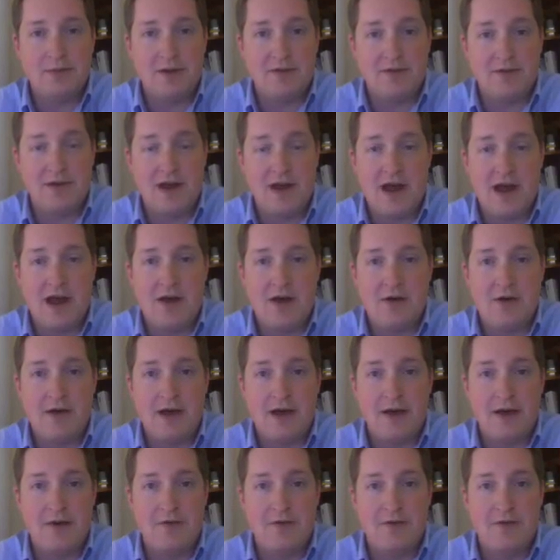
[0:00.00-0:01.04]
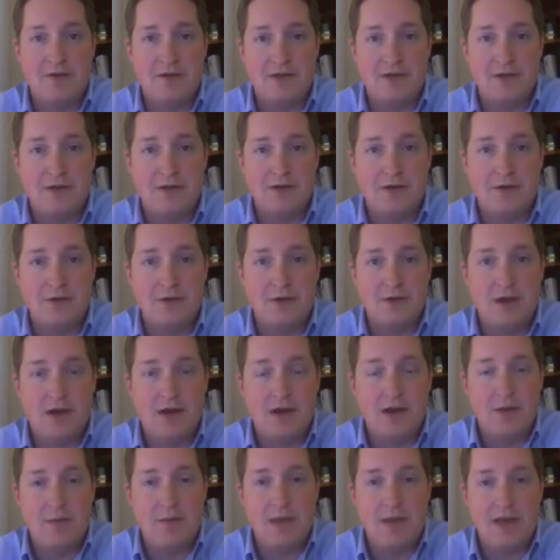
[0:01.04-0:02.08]
But for now, head over to
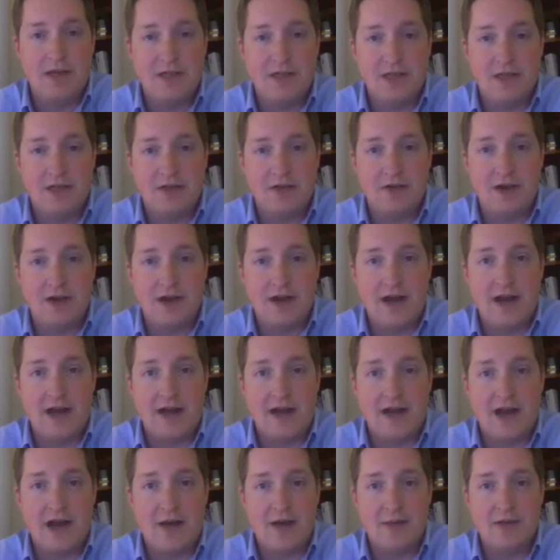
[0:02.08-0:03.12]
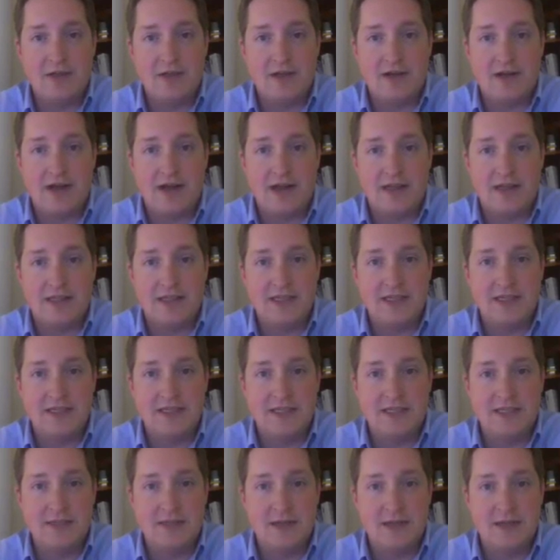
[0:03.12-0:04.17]
managingthegray.com and check out
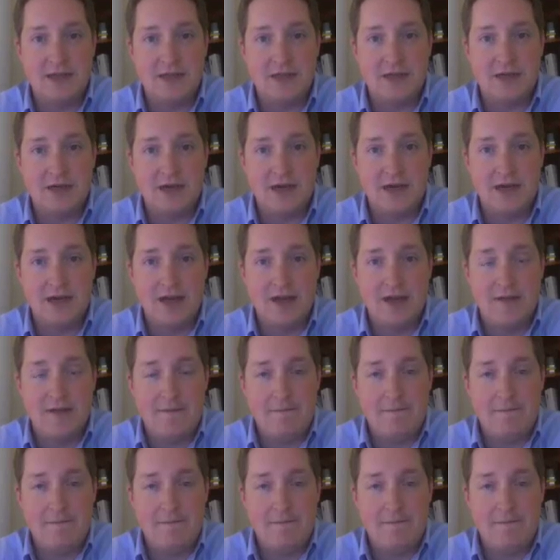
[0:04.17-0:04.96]
CC's entry.